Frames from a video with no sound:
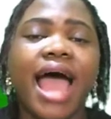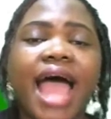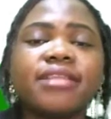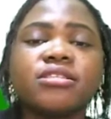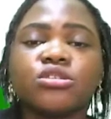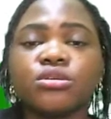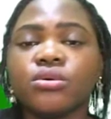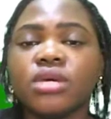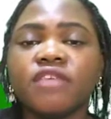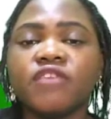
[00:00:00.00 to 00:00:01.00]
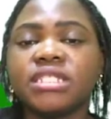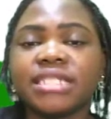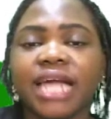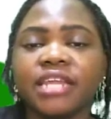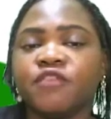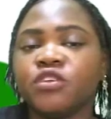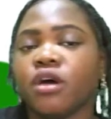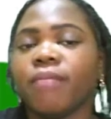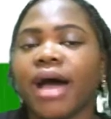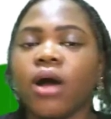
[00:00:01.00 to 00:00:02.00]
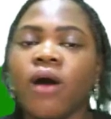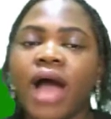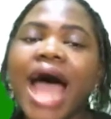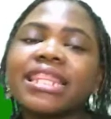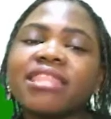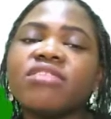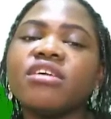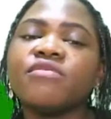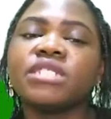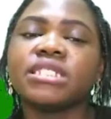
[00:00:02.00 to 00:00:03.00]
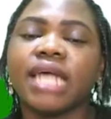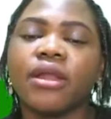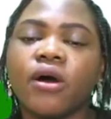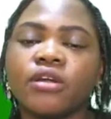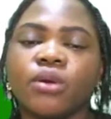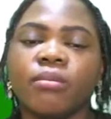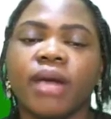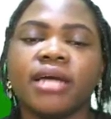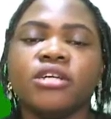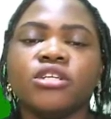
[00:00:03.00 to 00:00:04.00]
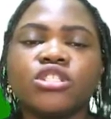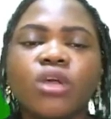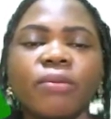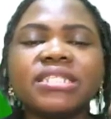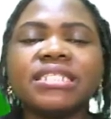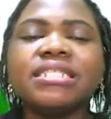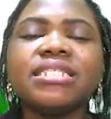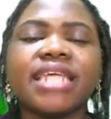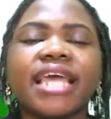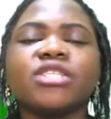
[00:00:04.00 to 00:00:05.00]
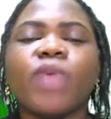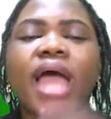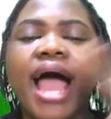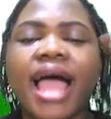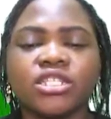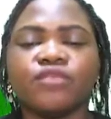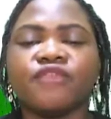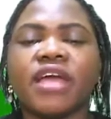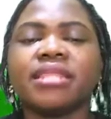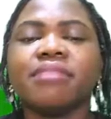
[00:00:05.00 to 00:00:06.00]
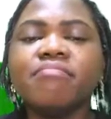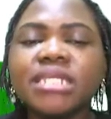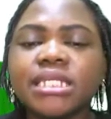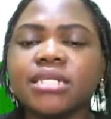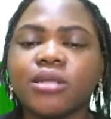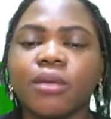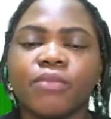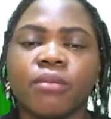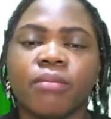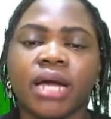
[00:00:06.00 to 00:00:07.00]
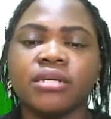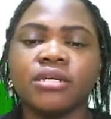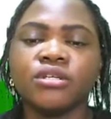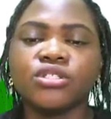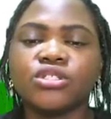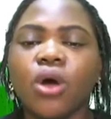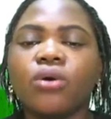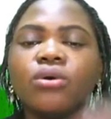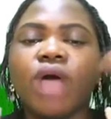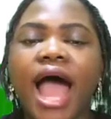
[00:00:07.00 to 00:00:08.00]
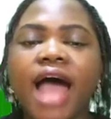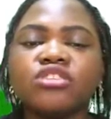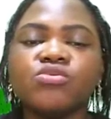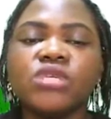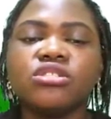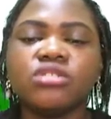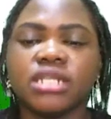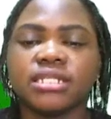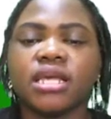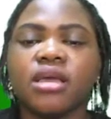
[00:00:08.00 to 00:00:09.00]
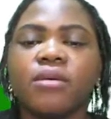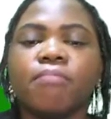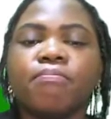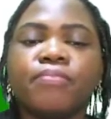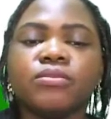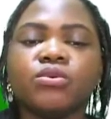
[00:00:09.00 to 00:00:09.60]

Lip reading: Add 2 if it is an even number, or add 3 if it is an odd number. So, but in this case, we are asked to find the missing top number. So, how do we do this?